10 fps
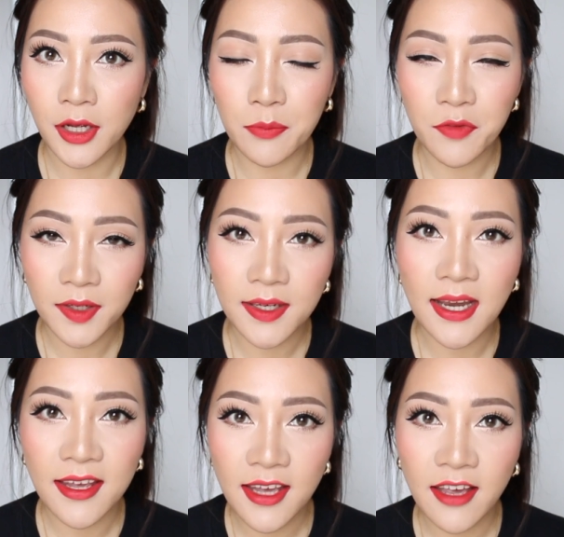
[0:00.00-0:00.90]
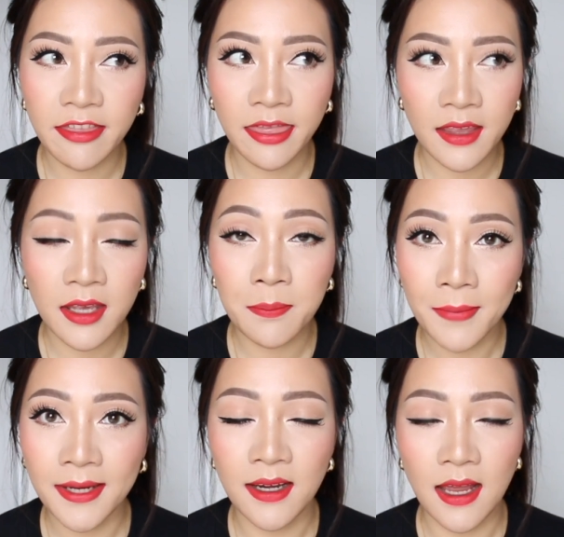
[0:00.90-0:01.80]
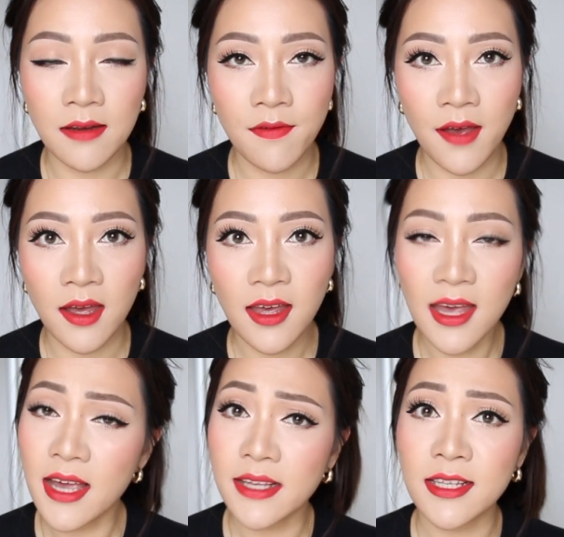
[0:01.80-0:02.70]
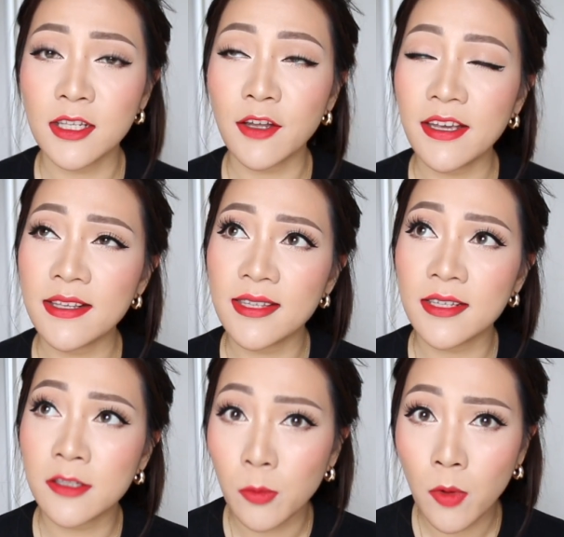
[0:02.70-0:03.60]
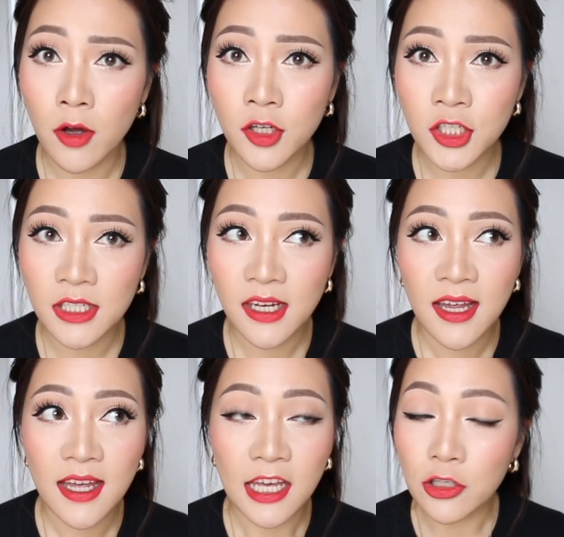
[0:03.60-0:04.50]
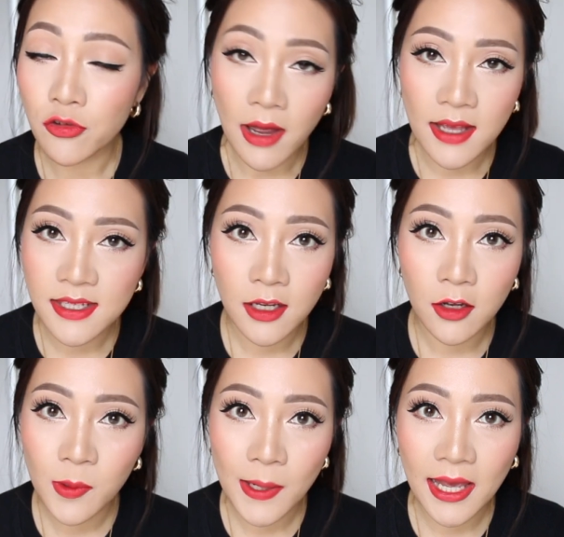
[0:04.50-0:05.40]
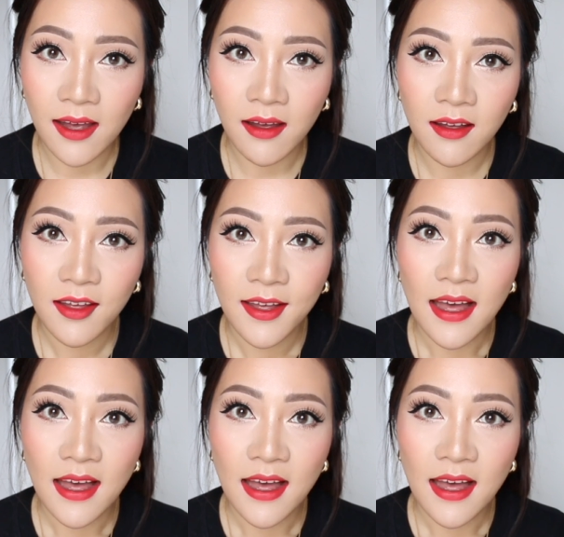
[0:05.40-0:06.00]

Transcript: I'm really liking the mid-length hair. It's a lot easier to wash. It dries a lot quicker.